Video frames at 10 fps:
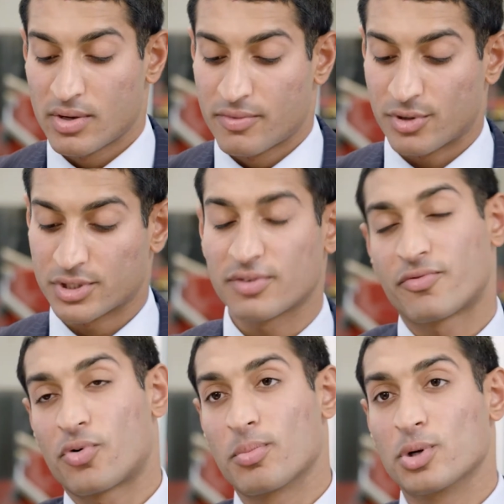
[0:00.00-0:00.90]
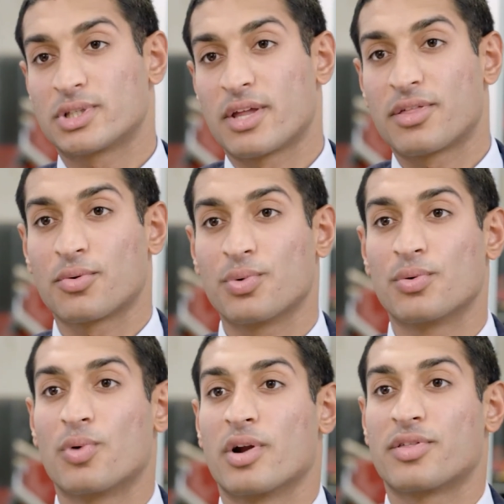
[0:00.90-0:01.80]
First and foremost, I think we
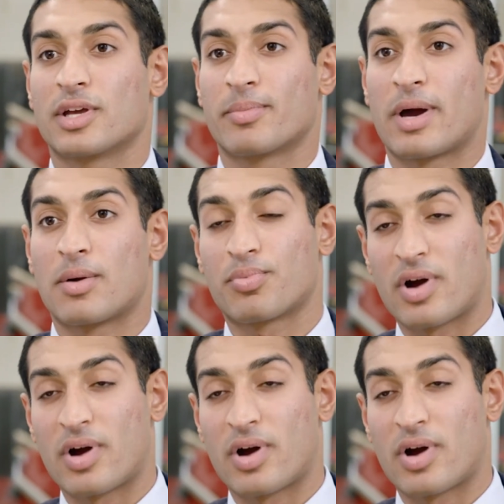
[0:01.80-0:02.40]
would want to think about